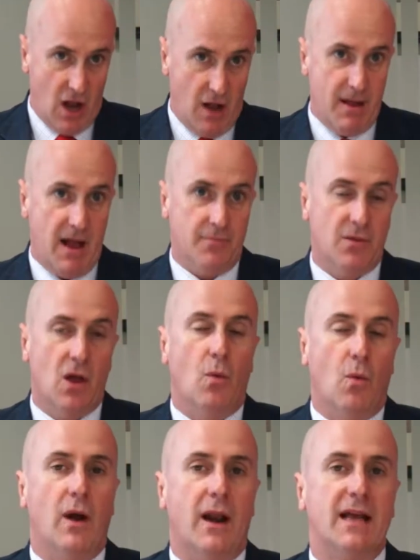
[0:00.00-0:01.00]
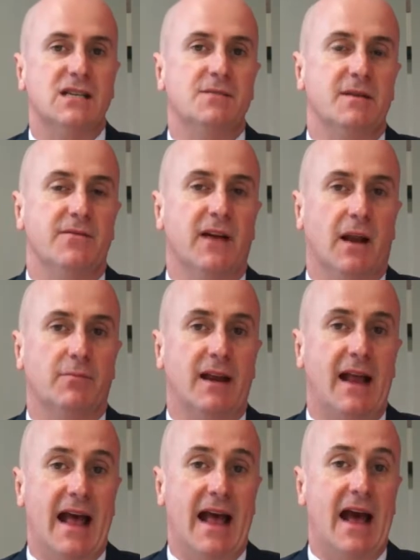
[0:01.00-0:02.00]
about what has to be developed
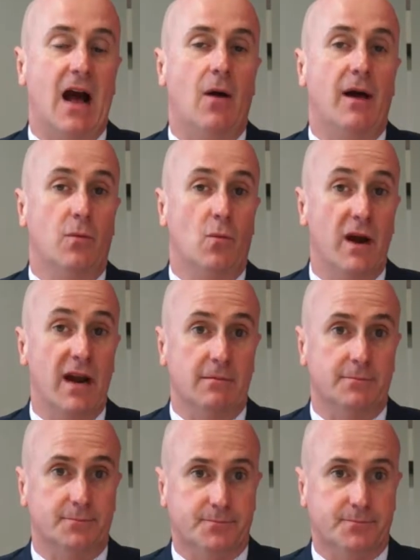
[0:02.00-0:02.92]
and how and when.